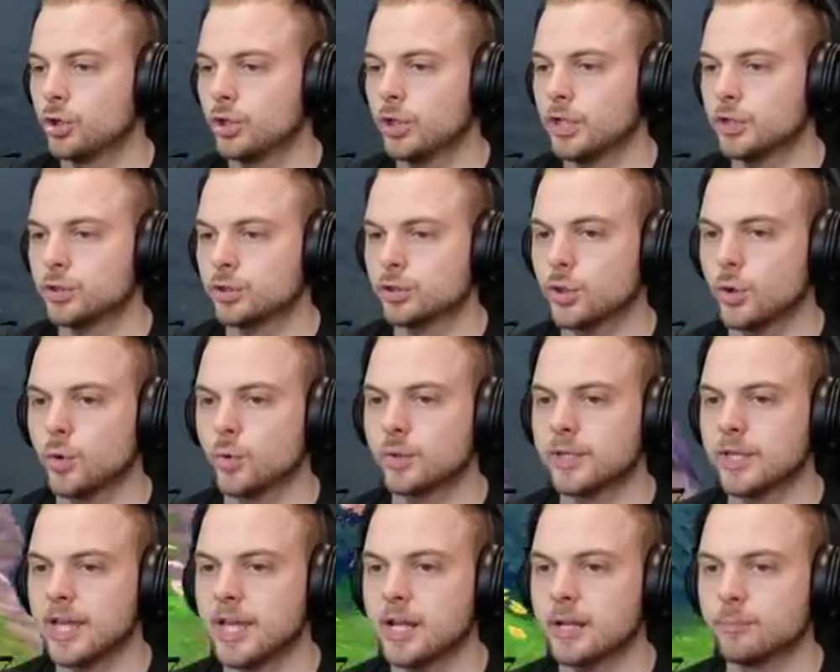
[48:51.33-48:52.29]
Let's go,
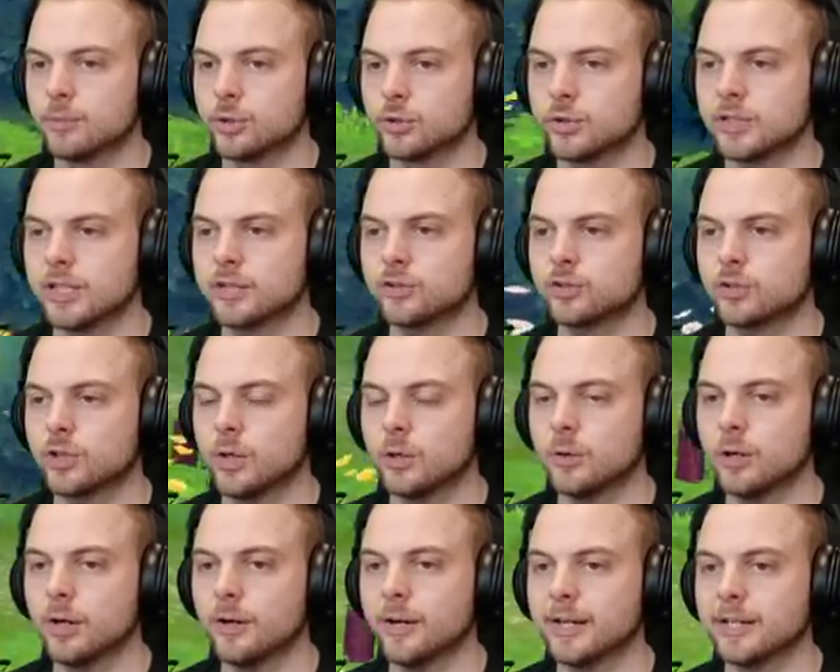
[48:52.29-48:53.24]
gamers. Let's
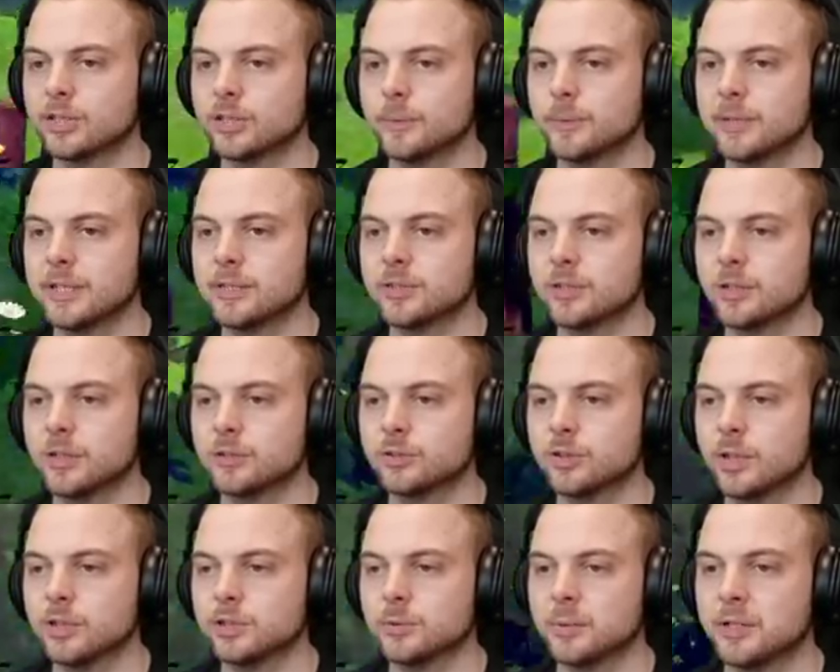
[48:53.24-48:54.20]
go. Alright, so we need to go and
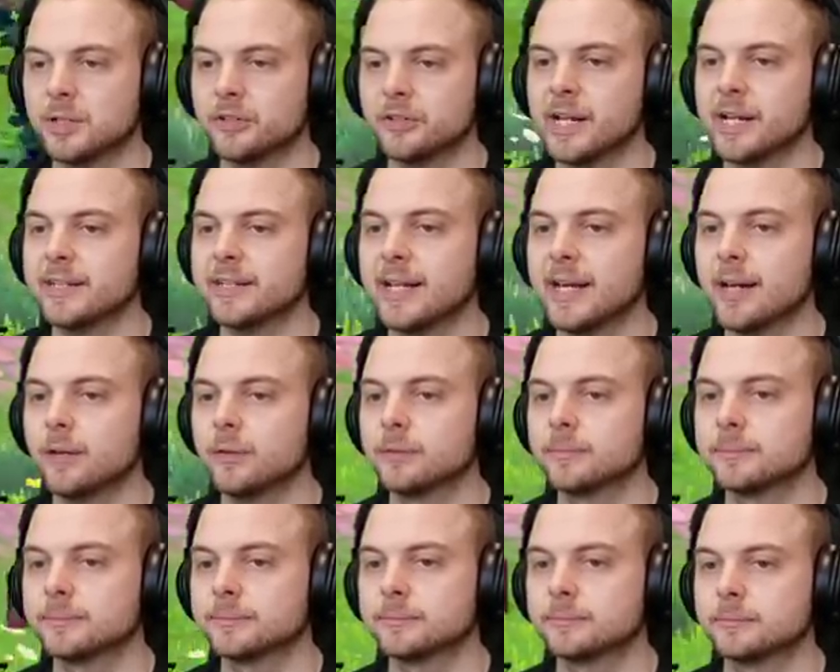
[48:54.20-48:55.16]
talk to a gran now.
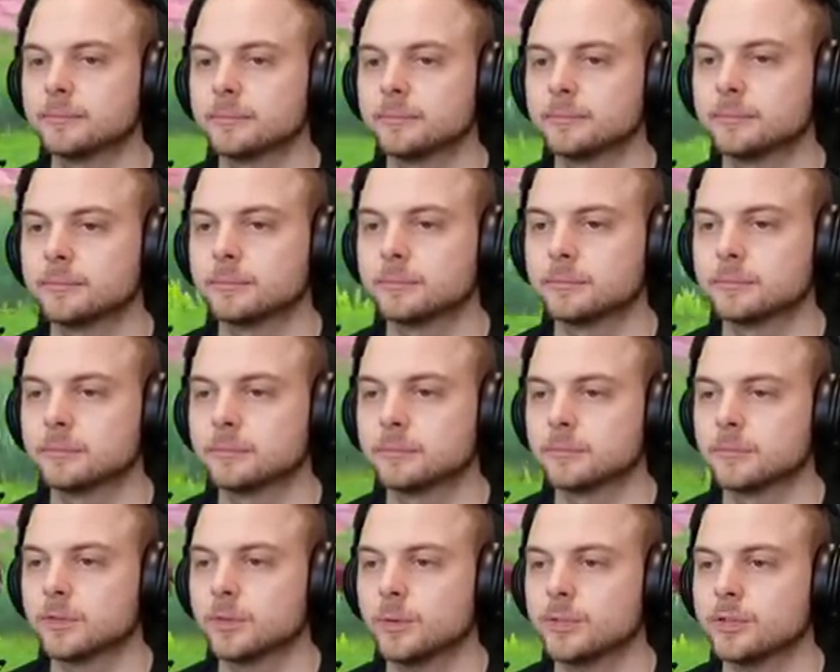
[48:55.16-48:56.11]

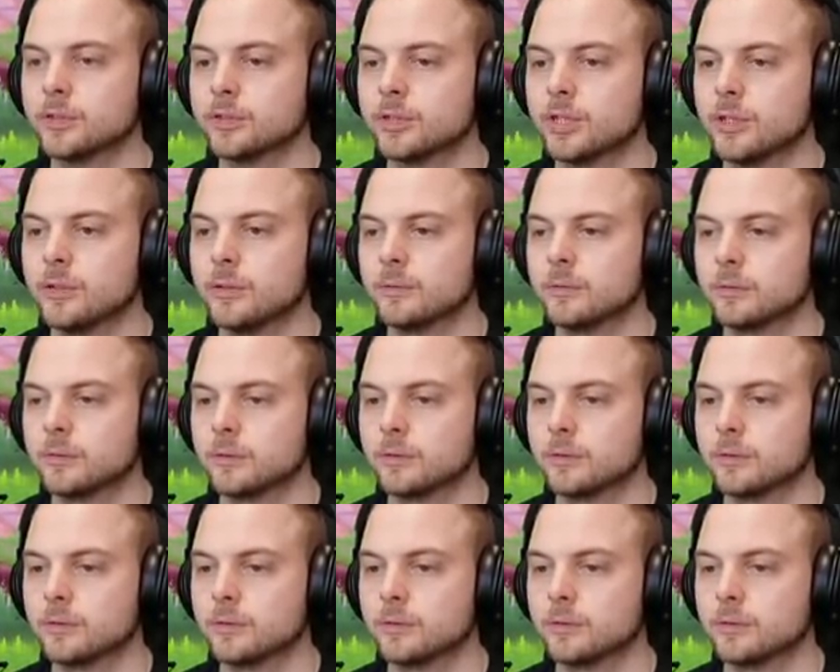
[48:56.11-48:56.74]
Do I talk to you?